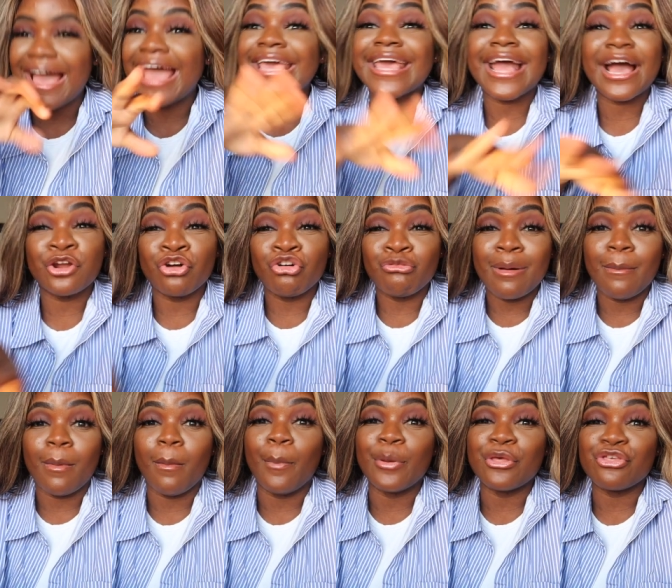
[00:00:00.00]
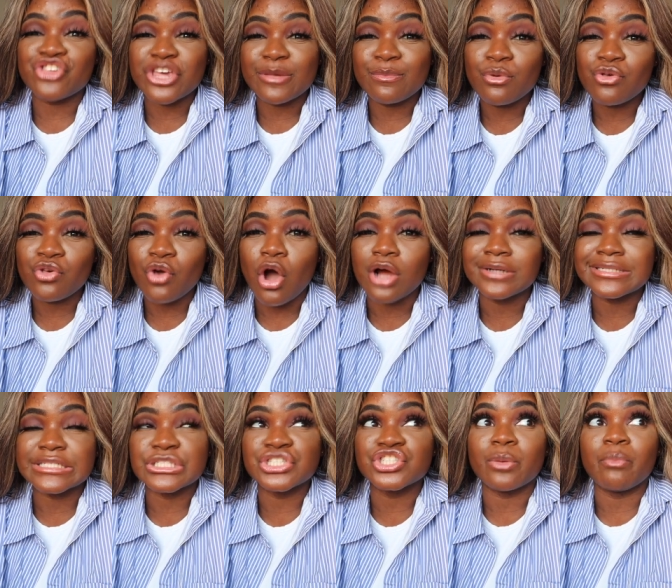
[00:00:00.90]
I cannot remember, but Gymshark
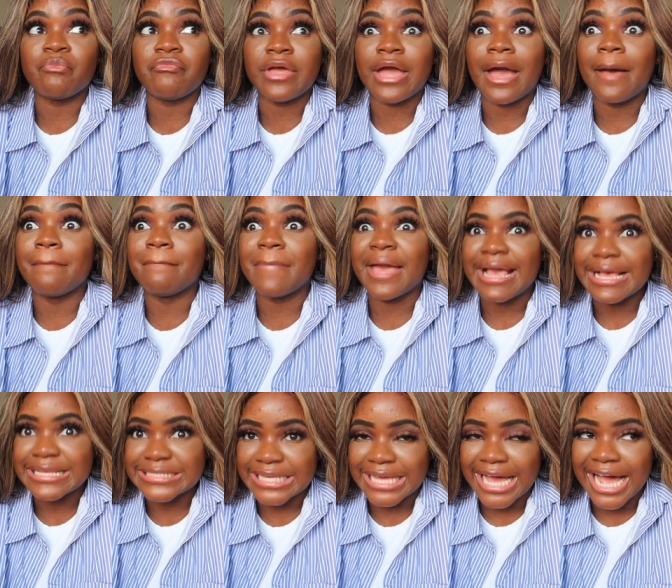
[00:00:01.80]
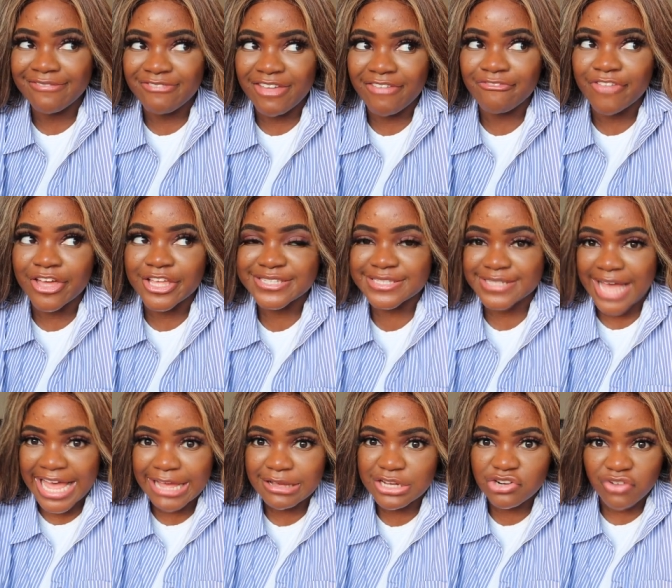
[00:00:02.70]
did something amazing and then their
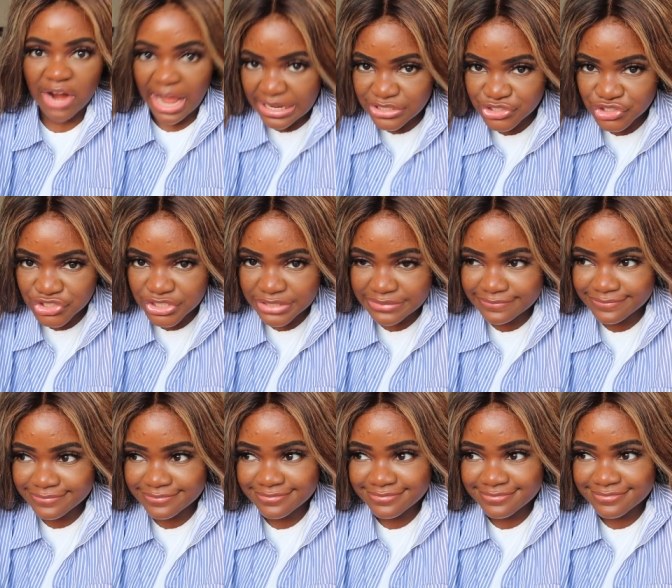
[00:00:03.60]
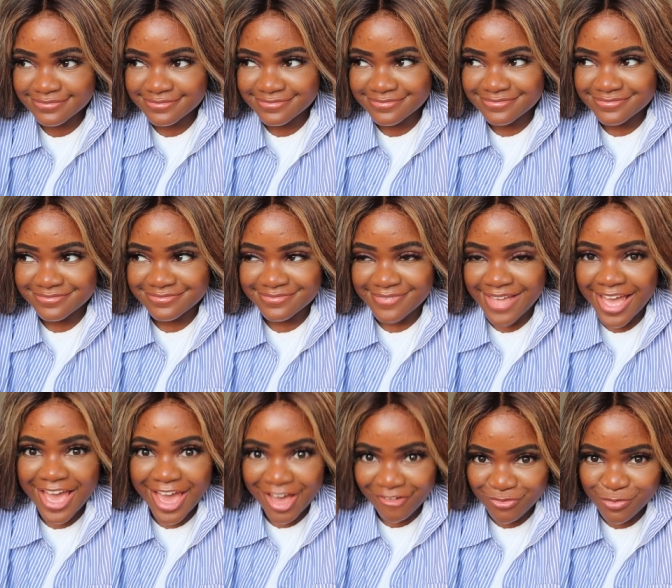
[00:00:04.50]
site crashed.
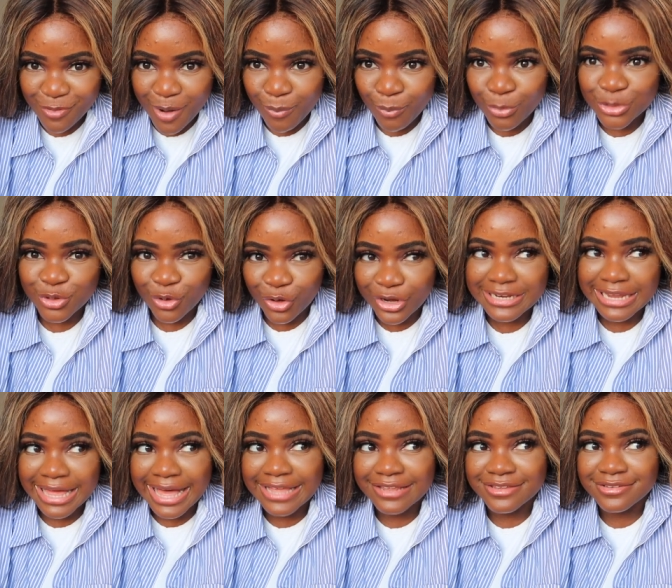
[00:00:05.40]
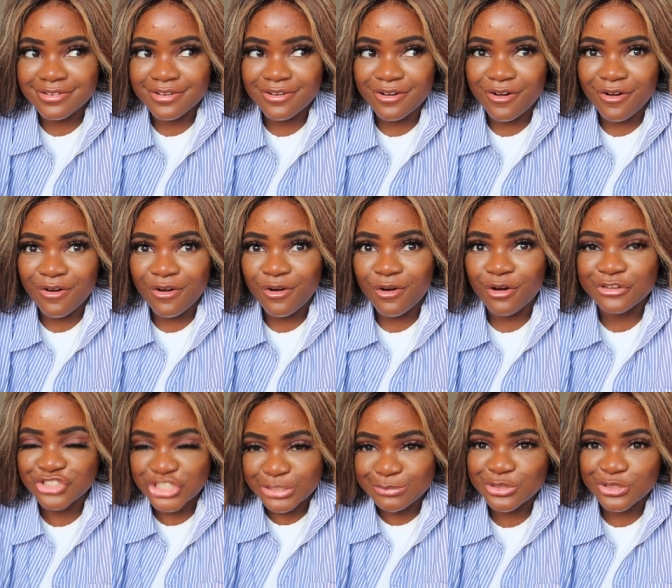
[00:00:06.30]
Everyone was online
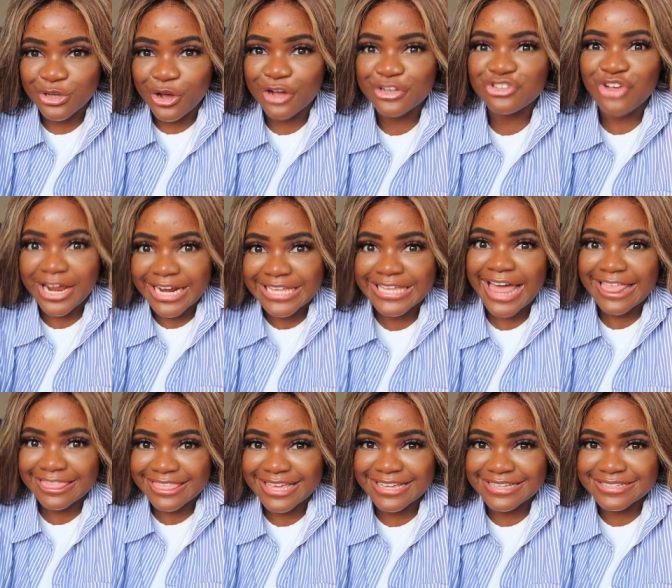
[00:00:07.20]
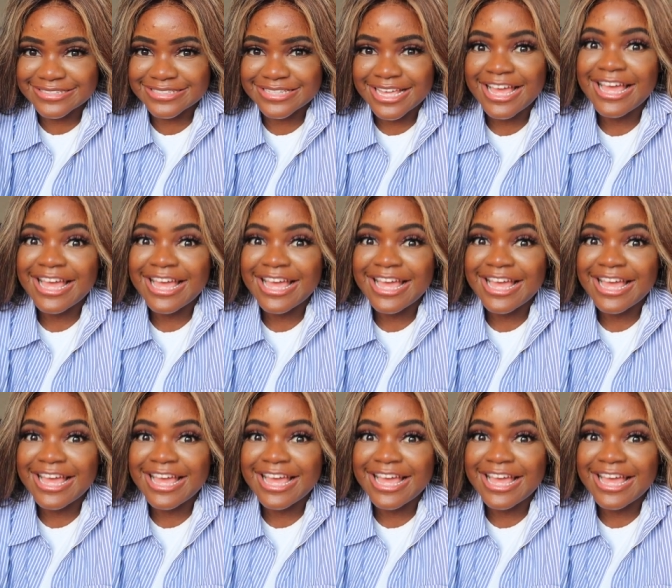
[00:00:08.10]
on Gymshark trying to get things.